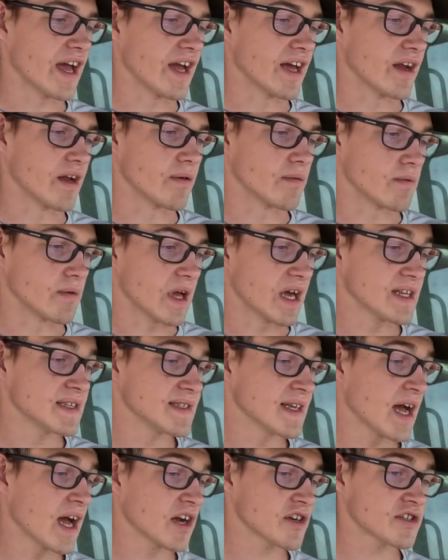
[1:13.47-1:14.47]
and
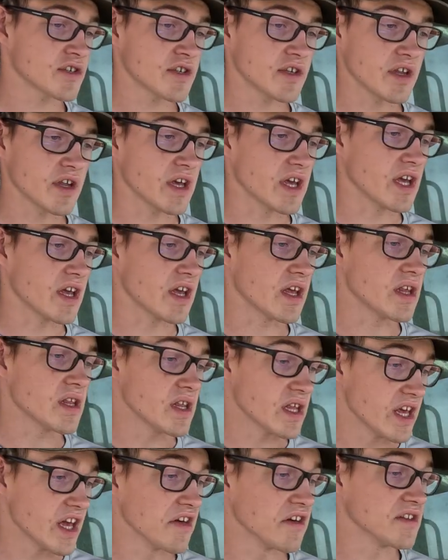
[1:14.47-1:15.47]
it's actually
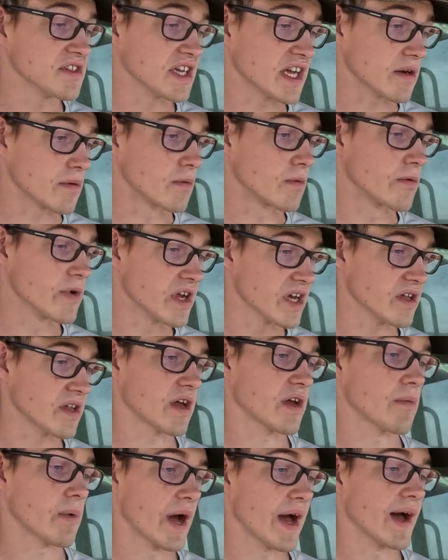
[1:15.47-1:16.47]
yielding
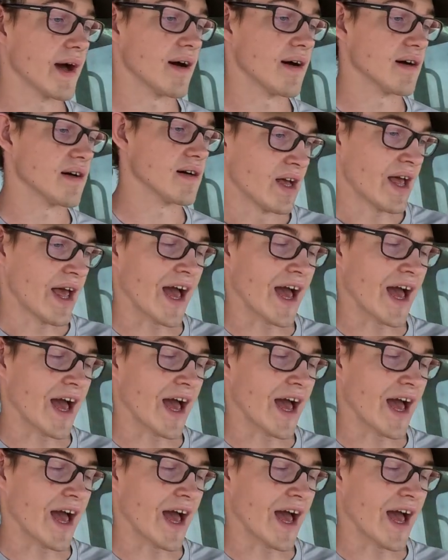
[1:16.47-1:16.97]
really well.